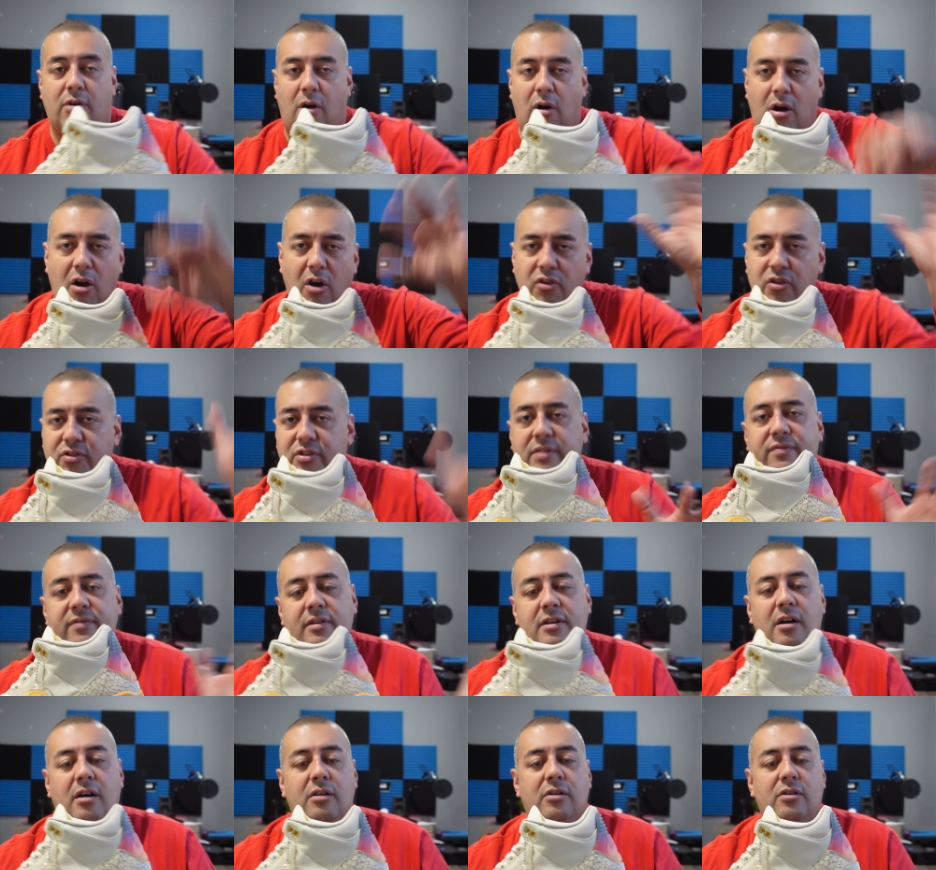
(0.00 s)
all the
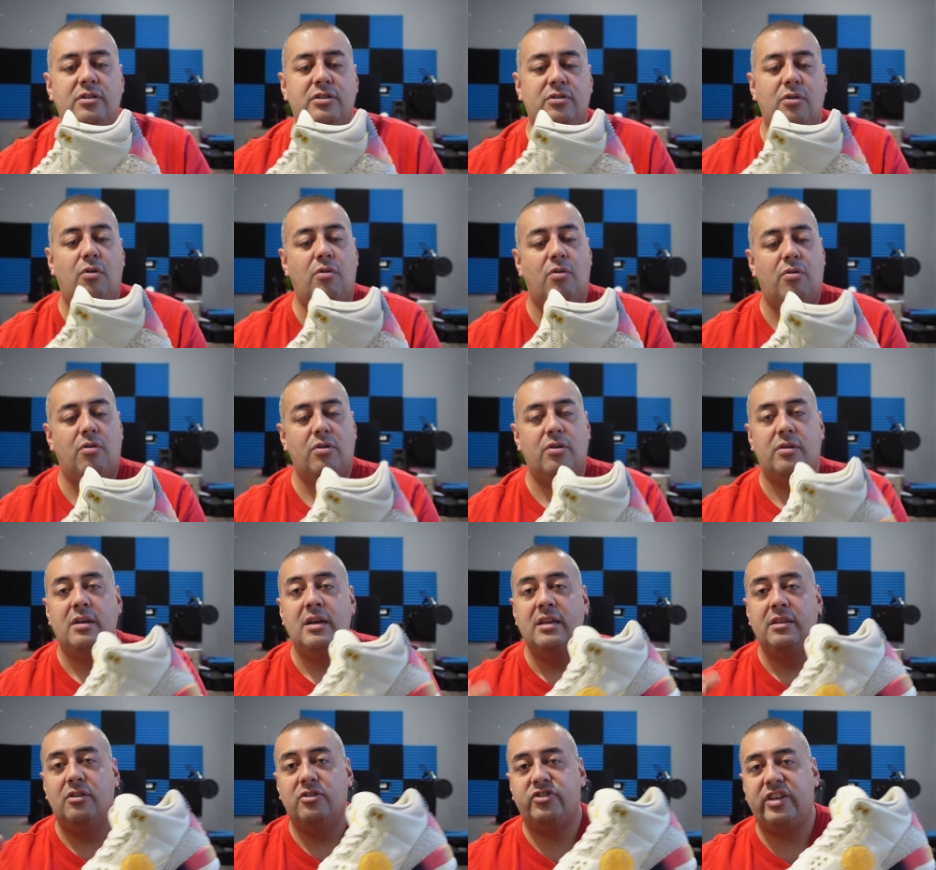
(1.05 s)
different colors, or
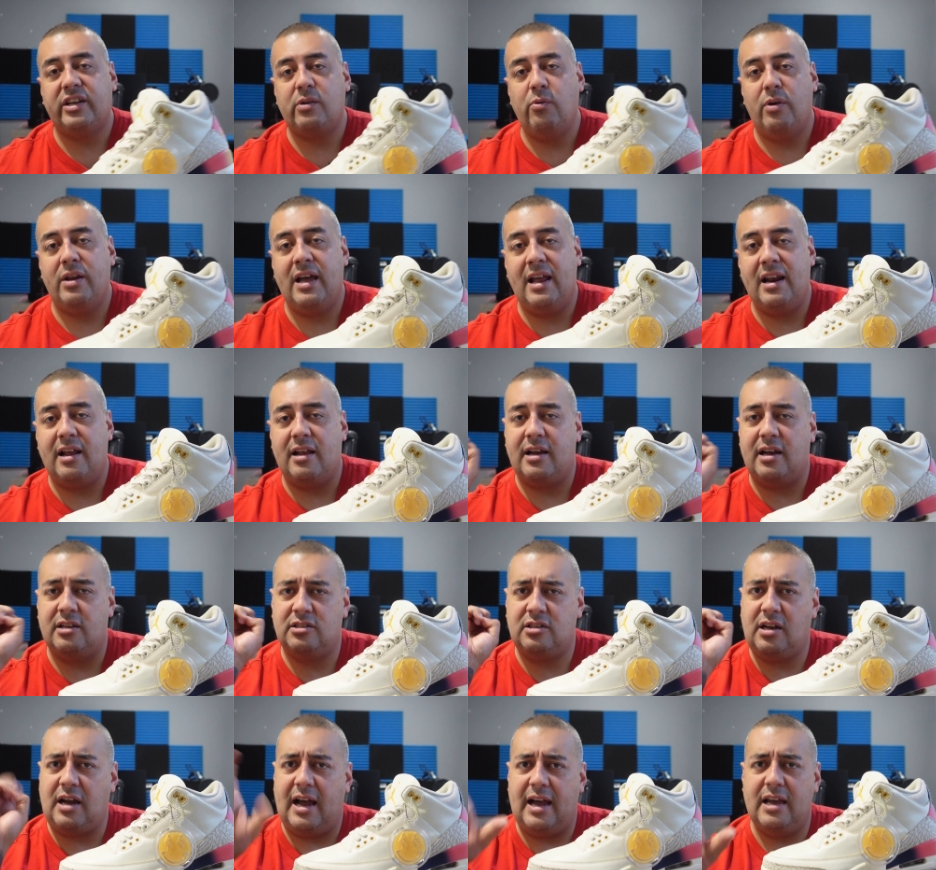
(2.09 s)
the second one had like a
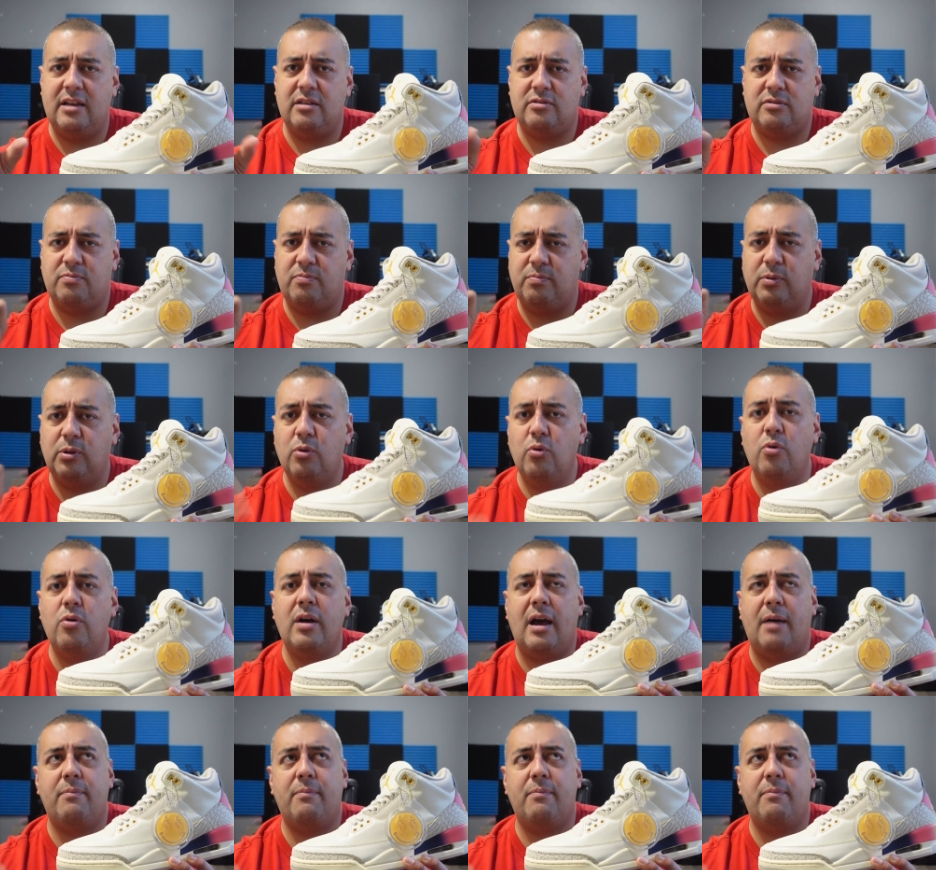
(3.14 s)
skyish blue.